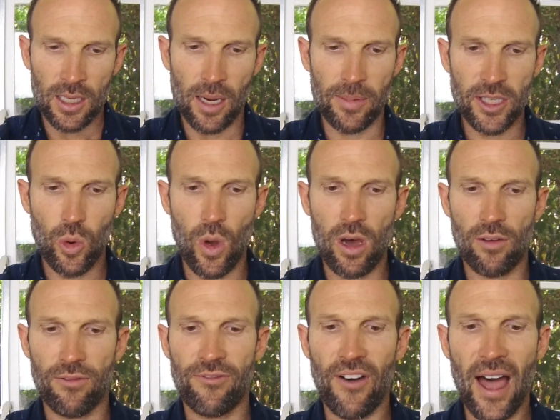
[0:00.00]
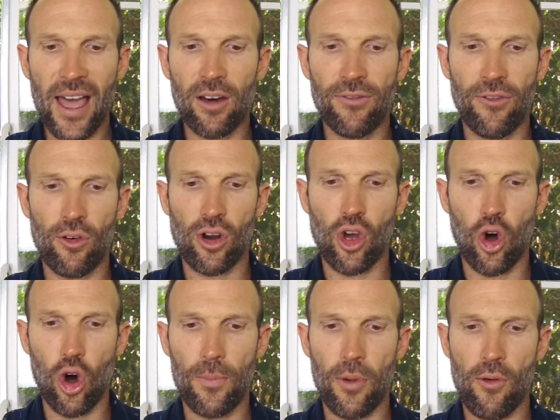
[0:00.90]
Number 12, file for a
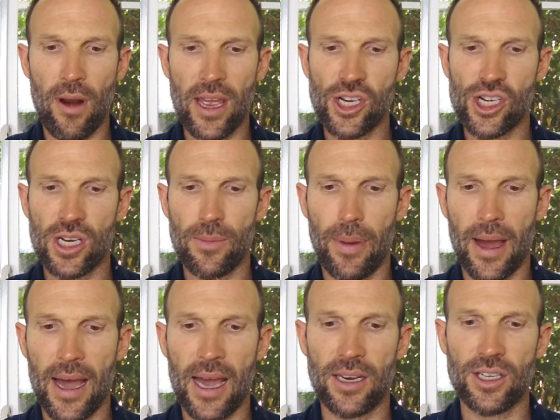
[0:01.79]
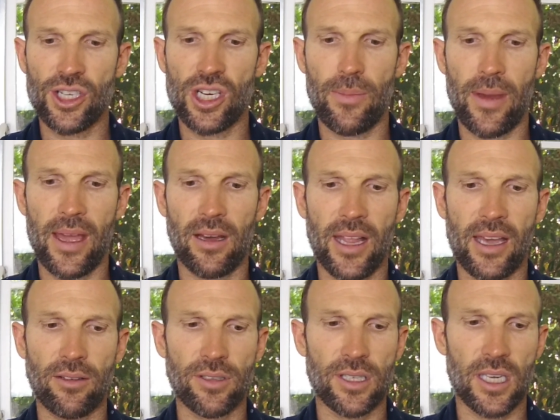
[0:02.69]
corporation partnership
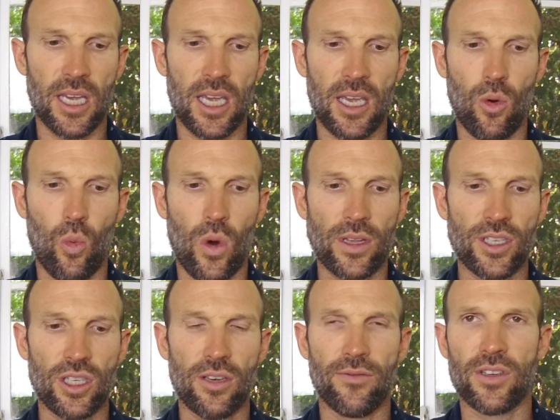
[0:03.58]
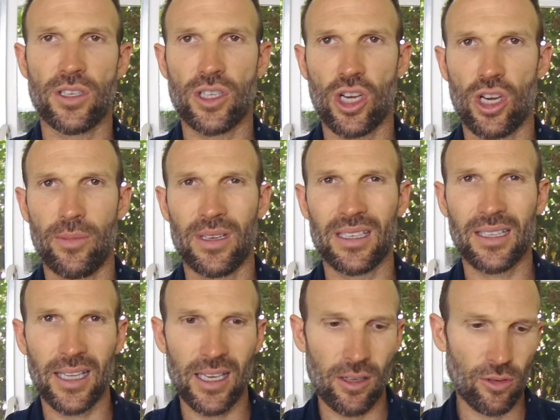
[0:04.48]
LLC once you've determined
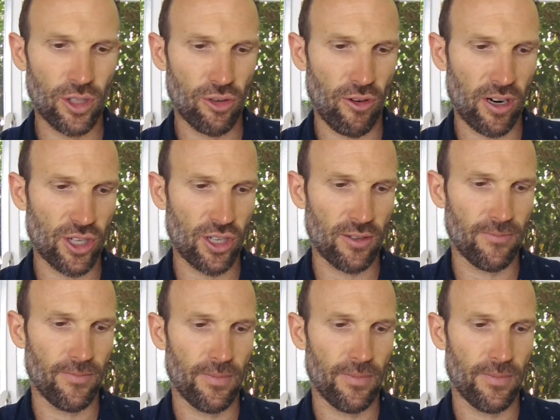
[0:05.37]
legal structure.